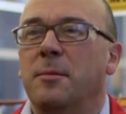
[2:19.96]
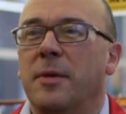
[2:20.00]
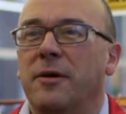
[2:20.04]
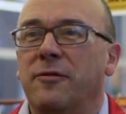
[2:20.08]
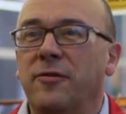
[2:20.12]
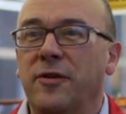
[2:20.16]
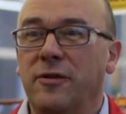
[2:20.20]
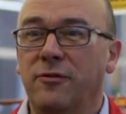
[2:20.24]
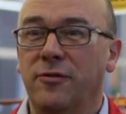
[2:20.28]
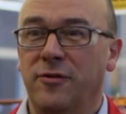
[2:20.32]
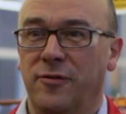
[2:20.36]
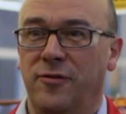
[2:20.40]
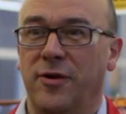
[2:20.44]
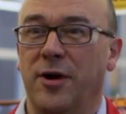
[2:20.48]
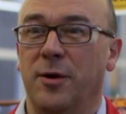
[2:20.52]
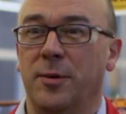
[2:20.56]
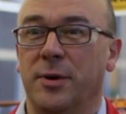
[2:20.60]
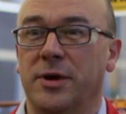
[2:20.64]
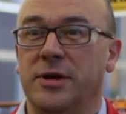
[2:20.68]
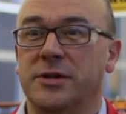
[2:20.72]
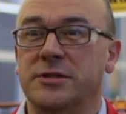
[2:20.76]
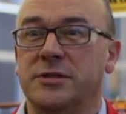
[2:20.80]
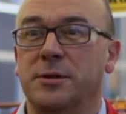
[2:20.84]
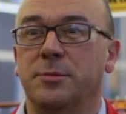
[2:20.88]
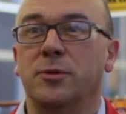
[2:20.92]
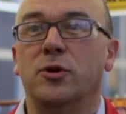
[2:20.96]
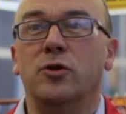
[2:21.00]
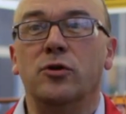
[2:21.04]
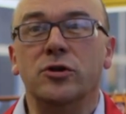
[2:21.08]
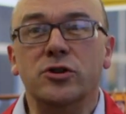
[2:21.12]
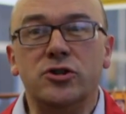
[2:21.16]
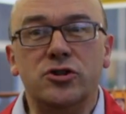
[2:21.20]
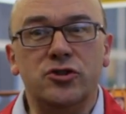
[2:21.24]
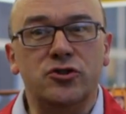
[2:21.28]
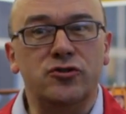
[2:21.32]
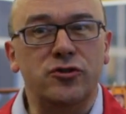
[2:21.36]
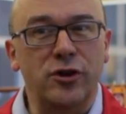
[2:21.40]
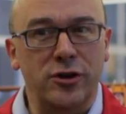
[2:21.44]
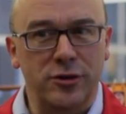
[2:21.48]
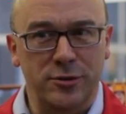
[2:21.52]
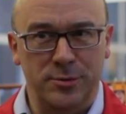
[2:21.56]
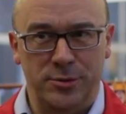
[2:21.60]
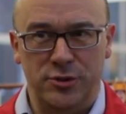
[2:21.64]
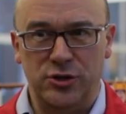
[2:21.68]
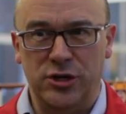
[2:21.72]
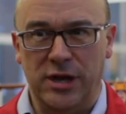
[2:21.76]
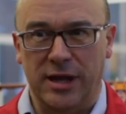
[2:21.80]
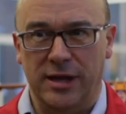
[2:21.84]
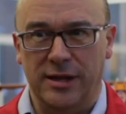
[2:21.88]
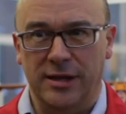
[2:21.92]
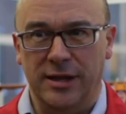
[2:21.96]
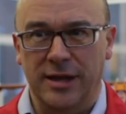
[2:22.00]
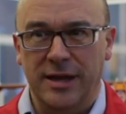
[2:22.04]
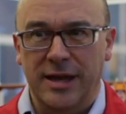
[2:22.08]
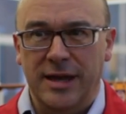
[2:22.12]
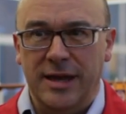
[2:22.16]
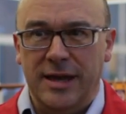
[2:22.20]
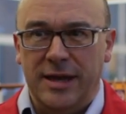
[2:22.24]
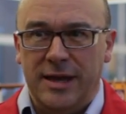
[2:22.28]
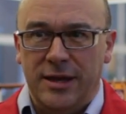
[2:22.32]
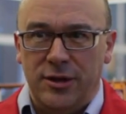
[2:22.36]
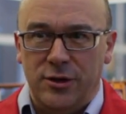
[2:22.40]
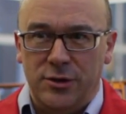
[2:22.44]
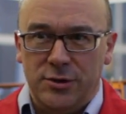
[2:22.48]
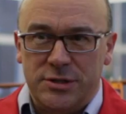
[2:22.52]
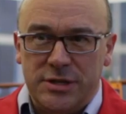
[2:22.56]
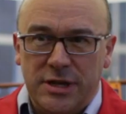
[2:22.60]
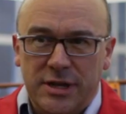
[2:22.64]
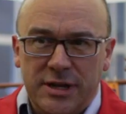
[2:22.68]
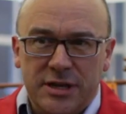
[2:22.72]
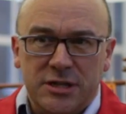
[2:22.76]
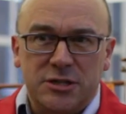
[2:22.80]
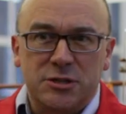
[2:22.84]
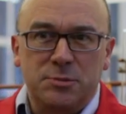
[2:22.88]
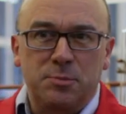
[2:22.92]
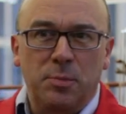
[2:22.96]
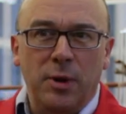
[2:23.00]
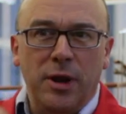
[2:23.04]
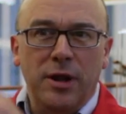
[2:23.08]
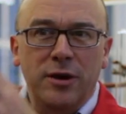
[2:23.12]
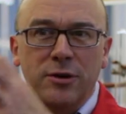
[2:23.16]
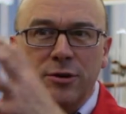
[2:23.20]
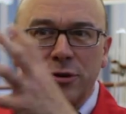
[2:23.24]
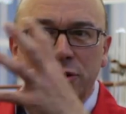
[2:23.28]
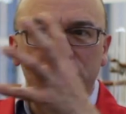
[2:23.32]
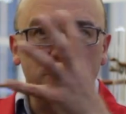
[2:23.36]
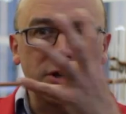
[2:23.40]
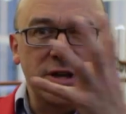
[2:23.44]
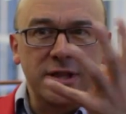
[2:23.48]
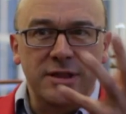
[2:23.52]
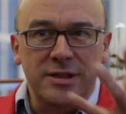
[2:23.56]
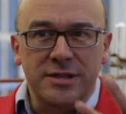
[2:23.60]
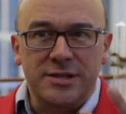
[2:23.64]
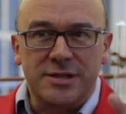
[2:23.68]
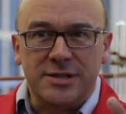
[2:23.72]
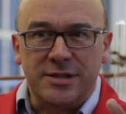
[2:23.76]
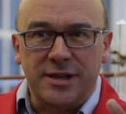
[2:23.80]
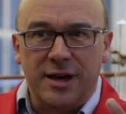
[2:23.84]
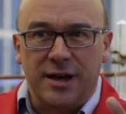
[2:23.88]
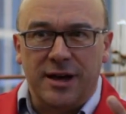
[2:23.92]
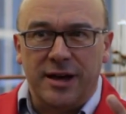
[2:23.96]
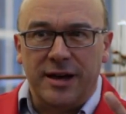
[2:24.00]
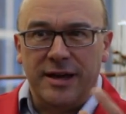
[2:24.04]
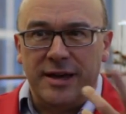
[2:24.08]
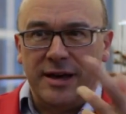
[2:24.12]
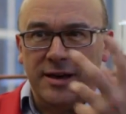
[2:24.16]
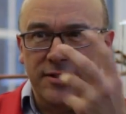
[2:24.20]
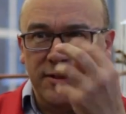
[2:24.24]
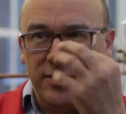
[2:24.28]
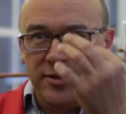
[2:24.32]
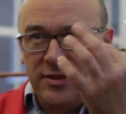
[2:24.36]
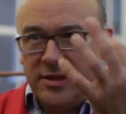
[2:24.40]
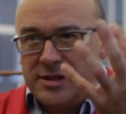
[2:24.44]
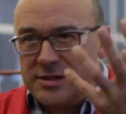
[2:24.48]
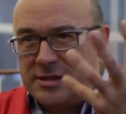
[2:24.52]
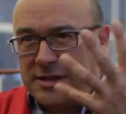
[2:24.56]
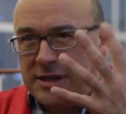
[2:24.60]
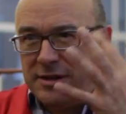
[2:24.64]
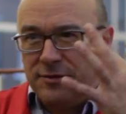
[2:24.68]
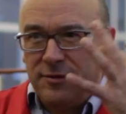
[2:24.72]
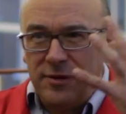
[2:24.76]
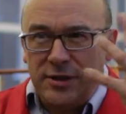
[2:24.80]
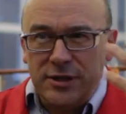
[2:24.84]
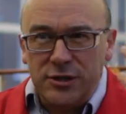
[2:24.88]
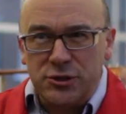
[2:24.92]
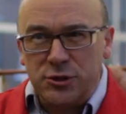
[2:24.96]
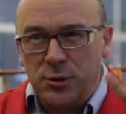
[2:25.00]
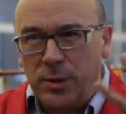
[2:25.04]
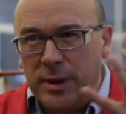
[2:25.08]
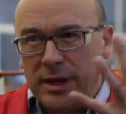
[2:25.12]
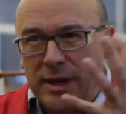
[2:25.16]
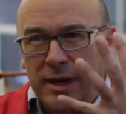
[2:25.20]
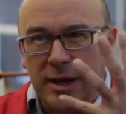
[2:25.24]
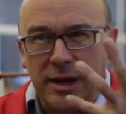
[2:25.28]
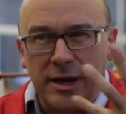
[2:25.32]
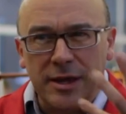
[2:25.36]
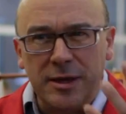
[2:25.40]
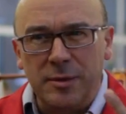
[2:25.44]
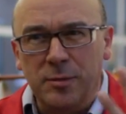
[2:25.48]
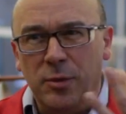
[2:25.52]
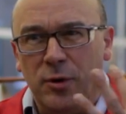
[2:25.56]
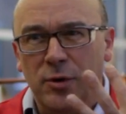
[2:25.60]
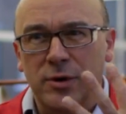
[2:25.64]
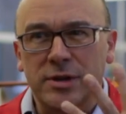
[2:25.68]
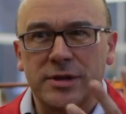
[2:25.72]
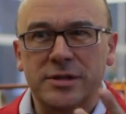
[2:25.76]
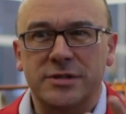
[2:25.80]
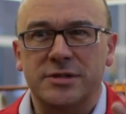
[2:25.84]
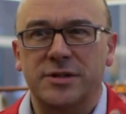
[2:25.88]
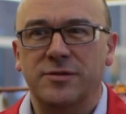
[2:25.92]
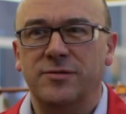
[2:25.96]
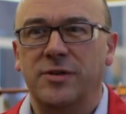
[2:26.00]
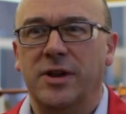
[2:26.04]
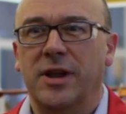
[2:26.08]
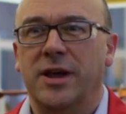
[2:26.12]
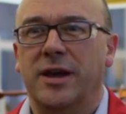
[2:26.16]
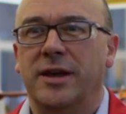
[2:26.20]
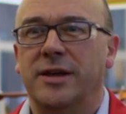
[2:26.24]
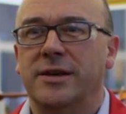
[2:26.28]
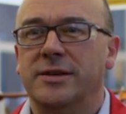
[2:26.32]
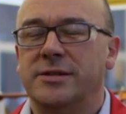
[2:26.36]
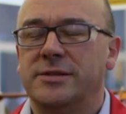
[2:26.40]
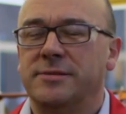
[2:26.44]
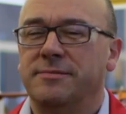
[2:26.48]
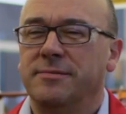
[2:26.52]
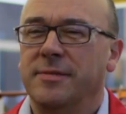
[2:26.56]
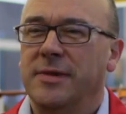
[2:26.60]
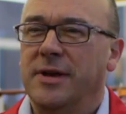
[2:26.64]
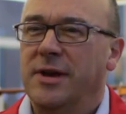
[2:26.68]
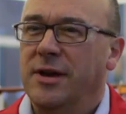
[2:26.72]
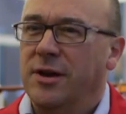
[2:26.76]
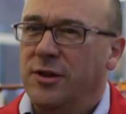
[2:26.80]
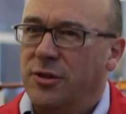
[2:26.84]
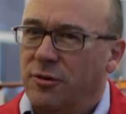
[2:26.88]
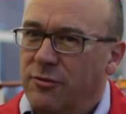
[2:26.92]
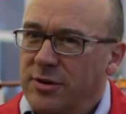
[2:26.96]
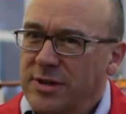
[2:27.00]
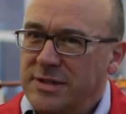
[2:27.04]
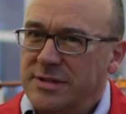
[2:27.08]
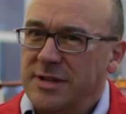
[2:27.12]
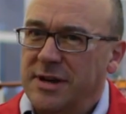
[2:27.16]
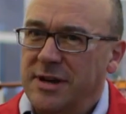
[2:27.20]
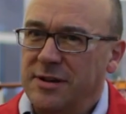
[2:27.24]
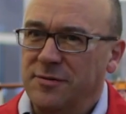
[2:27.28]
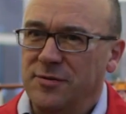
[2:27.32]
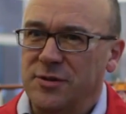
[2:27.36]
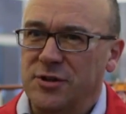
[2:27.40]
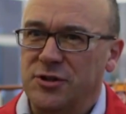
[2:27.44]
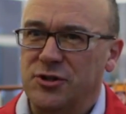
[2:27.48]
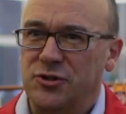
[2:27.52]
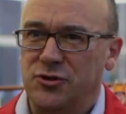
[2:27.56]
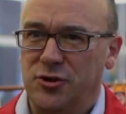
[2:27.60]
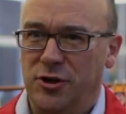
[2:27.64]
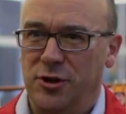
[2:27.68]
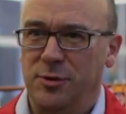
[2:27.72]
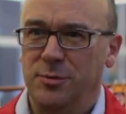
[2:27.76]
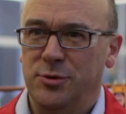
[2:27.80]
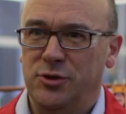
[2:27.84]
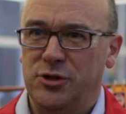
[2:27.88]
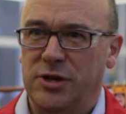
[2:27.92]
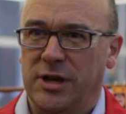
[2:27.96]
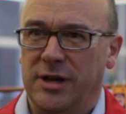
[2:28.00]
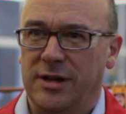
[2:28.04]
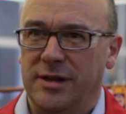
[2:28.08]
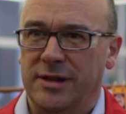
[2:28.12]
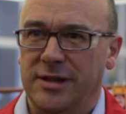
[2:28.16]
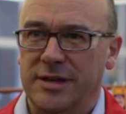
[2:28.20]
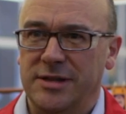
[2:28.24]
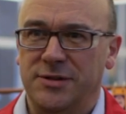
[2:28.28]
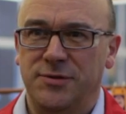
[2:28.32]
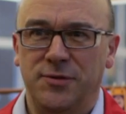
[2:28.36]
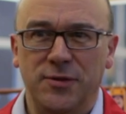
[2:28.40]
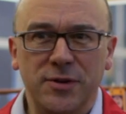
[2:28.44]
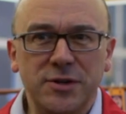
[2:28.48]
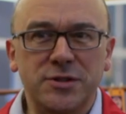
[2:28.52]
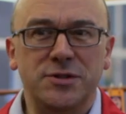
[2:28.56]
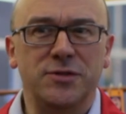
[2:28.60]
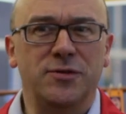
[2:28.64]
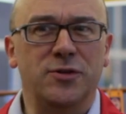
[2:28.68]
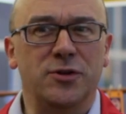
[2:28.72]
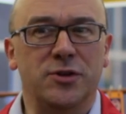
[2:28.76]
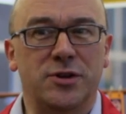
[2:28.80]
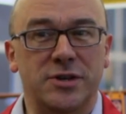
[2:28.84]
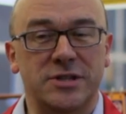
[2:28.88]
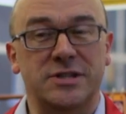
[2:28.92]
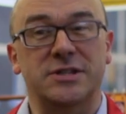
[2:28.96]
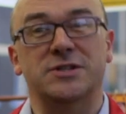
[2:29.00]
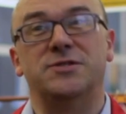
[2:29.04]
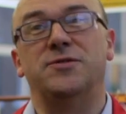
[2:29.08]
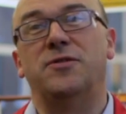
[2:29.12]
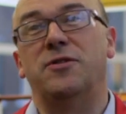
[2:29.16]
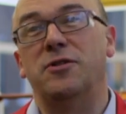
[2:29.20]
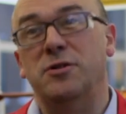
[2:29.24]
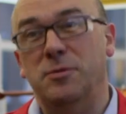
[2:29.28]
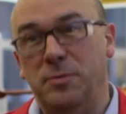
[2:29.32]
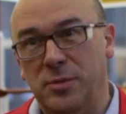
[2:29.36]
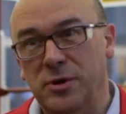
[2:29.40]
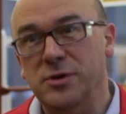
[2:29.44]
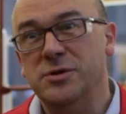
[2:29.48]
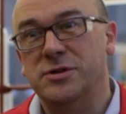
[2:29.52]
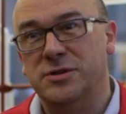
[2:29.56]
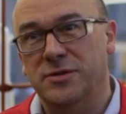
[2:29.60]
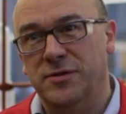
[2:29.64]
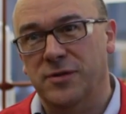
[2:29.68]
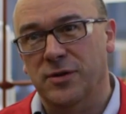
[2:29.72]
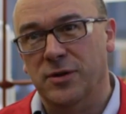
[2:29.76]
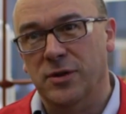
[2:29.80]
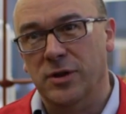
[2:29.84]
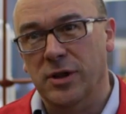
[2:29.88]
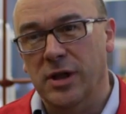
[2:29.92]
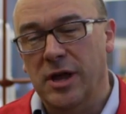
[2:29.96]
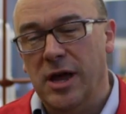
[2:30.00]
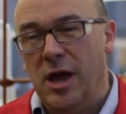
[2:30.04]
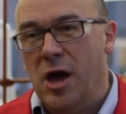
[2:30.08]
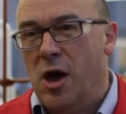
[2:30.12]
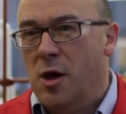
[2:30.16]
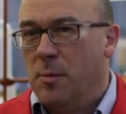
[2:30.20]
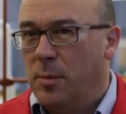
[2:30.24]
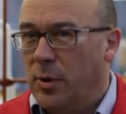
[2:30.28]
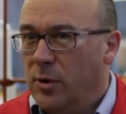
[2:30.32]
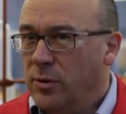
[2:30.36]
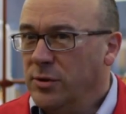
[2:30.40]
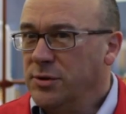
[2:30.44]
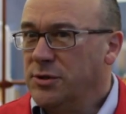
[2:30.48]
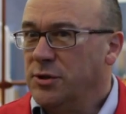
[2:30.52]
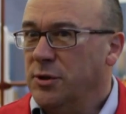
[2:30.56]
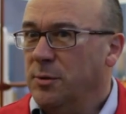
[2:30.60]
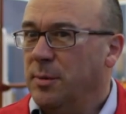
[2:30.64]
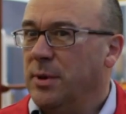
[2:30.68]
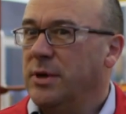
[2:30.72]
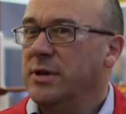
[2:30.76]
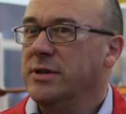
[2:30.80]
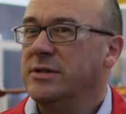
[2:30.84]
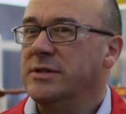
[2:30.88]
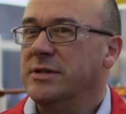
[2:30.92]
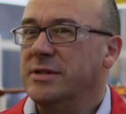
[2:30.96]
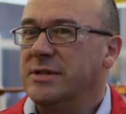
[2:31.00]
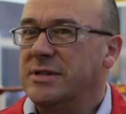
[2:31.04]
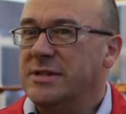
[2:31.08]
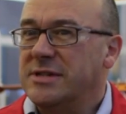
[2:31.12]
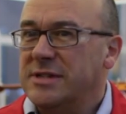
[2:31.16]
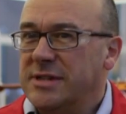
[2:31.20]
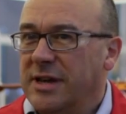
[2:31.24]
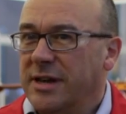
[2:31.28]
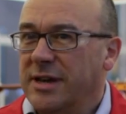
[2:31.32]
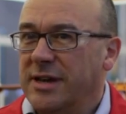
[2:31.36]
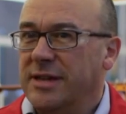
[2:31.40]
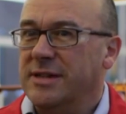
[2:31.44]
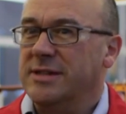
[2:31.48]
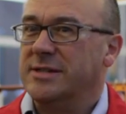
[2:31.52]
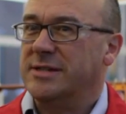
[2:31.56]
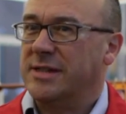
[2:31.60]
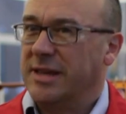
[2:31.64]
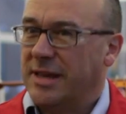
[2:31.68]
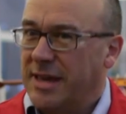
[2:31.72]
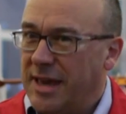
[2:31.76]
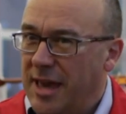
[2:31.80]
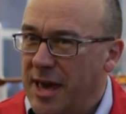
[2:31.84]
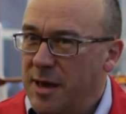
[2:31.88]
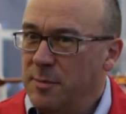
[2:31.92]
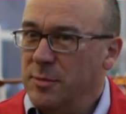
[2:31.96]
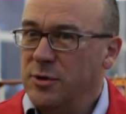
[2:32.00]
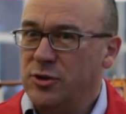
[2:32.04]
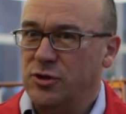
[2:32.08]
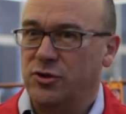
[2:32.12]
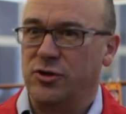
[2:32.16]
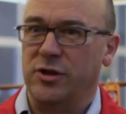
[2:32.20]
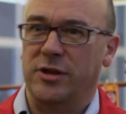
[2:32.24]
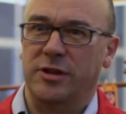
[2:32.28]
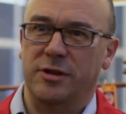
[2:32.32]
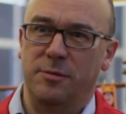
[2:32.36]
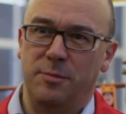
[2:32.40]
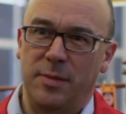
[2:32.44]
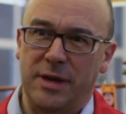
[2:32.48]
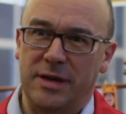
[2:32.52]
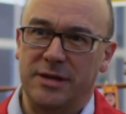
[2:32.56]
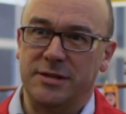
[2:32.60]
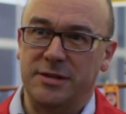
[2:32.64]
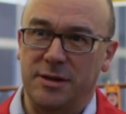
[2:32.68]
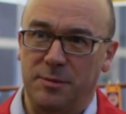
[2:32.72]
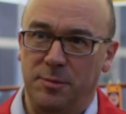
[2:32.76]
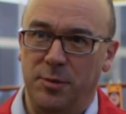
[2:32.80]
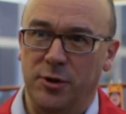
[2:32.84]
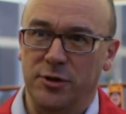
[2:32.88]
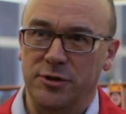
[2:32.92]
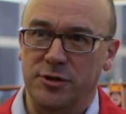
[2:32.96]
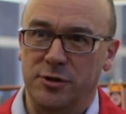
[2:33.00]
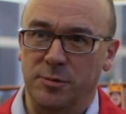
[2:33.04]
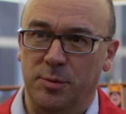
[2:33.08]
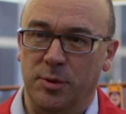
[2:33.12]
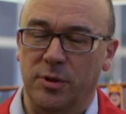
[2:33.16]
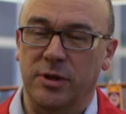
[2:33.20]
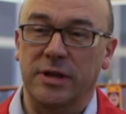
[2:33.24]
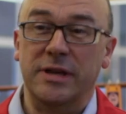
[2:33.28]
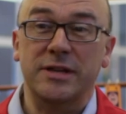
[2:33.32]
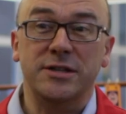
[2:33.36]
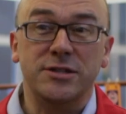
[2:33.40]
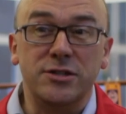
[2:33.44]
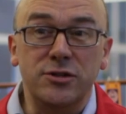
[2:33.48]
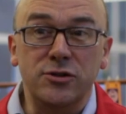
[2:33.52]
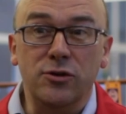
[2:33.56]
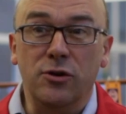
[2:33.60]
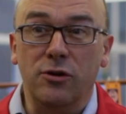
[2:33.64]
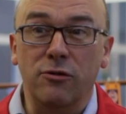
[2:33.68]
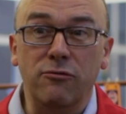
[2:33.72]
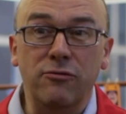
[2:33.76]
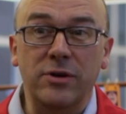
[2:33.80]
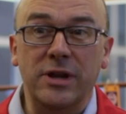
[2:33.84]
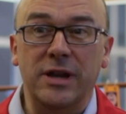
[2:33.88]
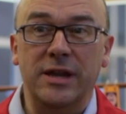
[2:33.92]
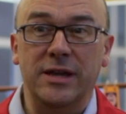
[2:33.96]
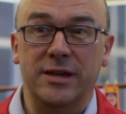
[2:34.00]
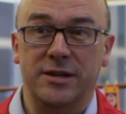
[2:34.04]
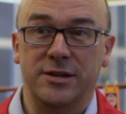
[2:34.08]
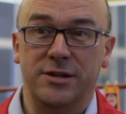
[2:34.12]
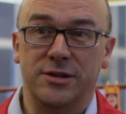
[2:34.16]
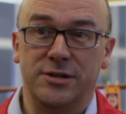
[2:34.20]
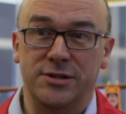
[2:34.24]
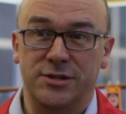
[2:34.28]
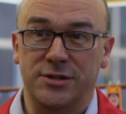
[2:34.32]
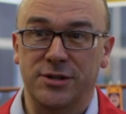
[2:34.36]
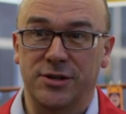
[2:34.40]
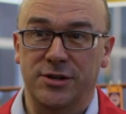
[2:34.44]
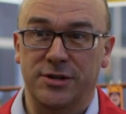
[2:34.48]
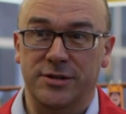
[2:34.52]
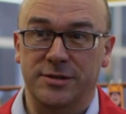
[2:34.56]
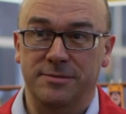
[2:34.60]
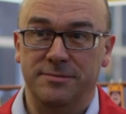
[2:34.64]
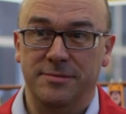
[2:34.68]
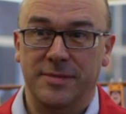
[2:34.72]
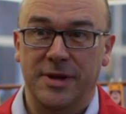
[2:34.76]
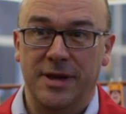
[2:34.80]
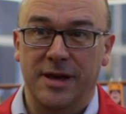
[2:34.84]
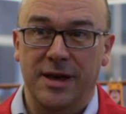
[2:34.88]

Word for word: My favourite firework is something called a strobe shell. You see an explosion in the sky and then these lovely twinkling points of light. The reason I love the strobe shell is first of all because it's very beautiful, but also because the science, the chemistry that makes it possible is not really understood.